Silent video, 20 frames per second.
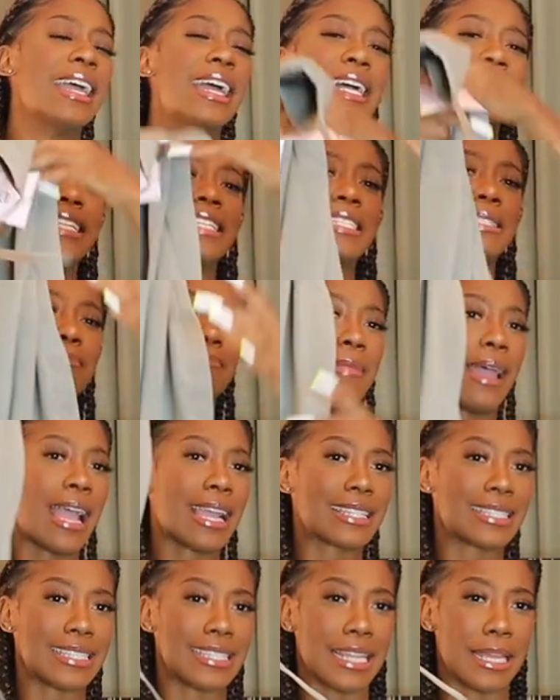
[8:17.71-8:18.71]
and it's
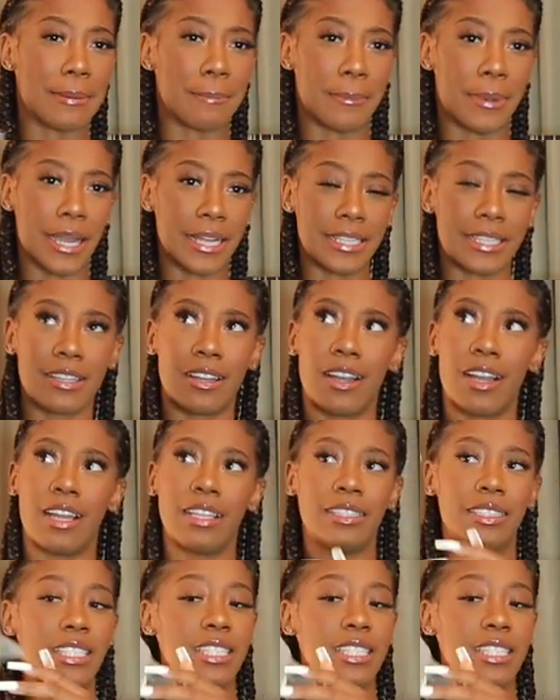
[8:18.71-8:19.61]
maxi and bodycon.